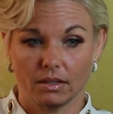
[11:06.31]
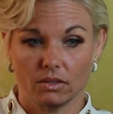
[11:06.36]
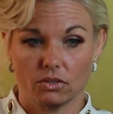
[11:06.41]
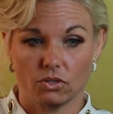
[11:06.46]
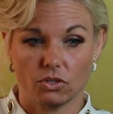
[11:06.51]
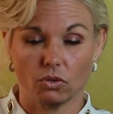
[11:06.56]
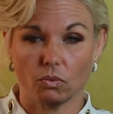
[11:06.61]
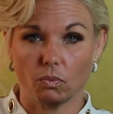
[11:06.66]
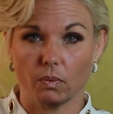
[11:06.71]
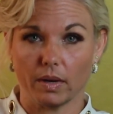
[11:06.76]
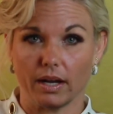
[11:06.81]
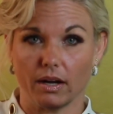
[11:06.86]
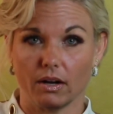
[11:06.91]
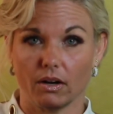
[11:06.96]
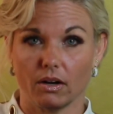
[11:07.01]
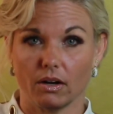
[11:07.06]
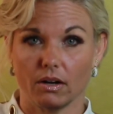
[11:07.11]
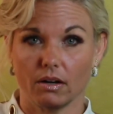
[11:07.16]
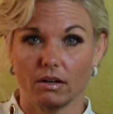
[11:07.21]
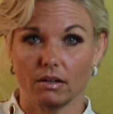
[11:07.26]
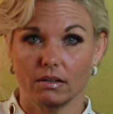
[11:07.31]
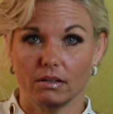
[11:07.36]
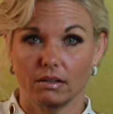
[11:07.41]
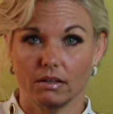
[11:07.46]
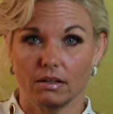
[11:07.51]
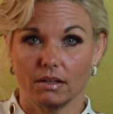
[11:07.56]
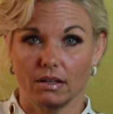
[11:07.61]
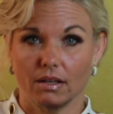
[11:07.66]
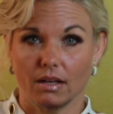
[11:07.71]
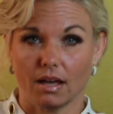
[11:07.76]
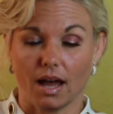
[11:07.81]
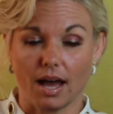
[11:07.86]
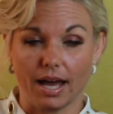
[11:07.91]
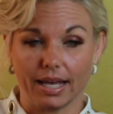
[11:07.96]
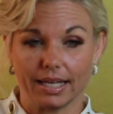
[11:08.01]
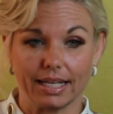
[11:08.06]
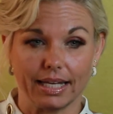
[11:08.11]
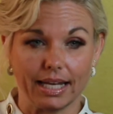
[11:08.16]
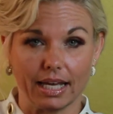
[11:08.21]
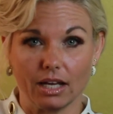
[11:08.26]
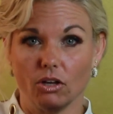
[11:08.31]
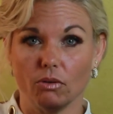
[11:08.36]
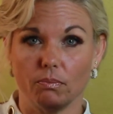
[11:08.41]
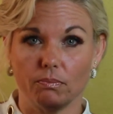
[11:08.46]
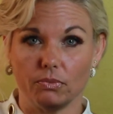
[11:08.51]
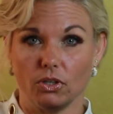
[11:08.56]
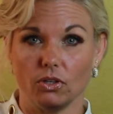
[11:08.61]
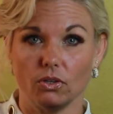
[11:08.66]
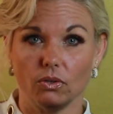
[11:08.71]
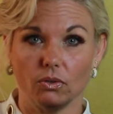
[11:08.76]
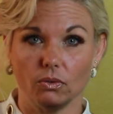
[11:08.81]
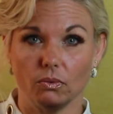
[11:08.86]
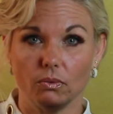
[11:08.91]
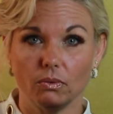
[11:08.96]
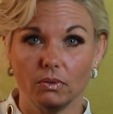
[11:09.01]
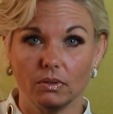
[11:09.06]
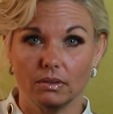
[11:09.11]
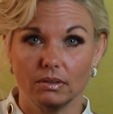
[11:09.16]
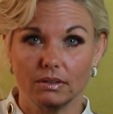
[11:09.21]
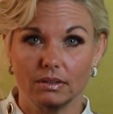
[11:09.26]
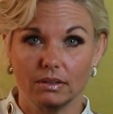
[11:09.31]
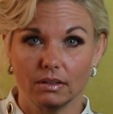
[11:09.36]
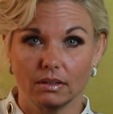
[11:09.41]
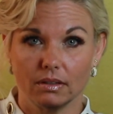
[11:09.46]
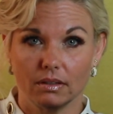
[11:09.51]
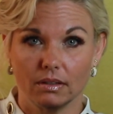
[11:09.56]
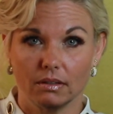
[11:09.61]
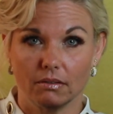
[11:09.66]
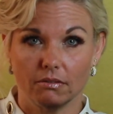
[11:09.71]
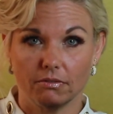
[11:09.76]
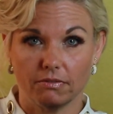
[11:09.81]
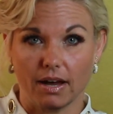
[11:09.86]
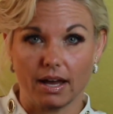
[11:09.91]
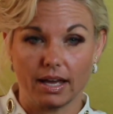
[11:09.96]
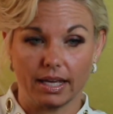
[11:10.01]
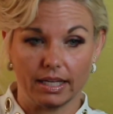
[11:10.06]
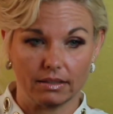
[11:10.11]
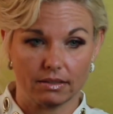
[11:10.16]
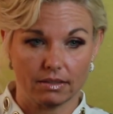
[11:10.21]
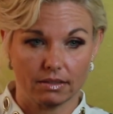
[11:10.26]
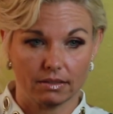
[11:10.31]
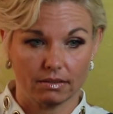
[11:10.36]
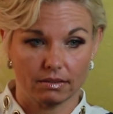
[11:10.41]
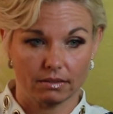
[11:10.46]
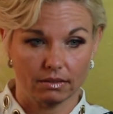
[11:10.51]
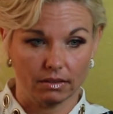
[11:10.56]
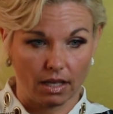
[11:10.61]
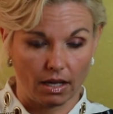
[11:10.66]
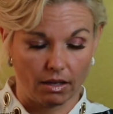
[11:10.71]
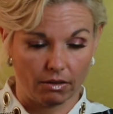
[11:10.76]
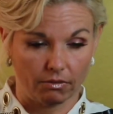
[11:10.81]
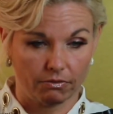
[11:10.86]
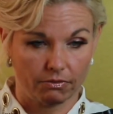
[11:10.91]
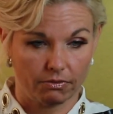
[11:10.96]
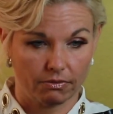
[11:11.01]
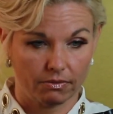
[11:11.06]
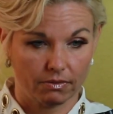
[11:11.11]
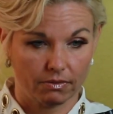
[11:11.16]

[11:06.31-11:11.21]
to where I can help you find love